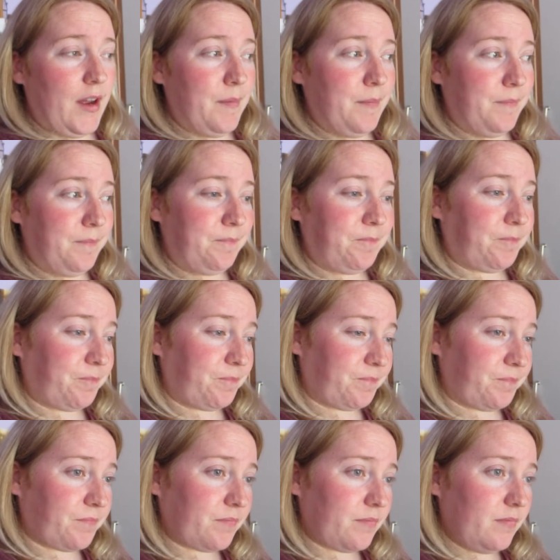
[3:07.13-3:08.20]
Um,
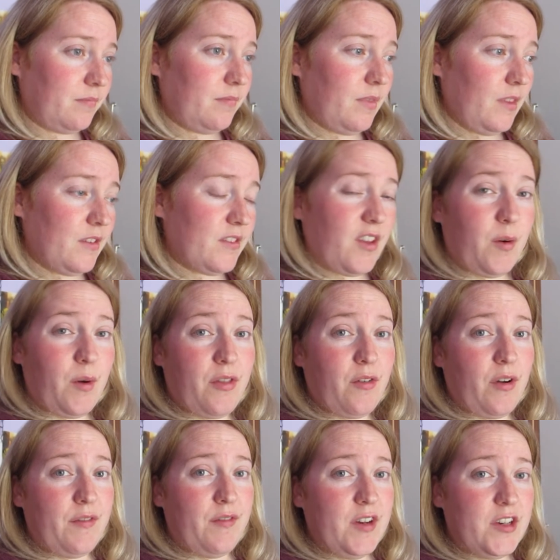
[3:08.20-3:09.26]
so I
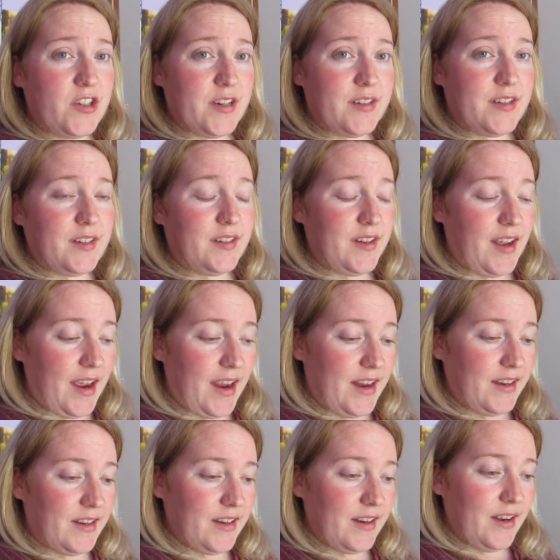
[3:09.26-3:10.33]
thought I'd finish it
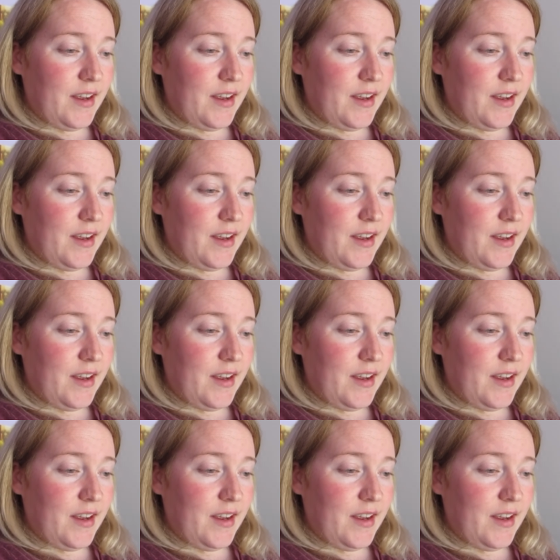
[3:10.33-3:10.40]
today.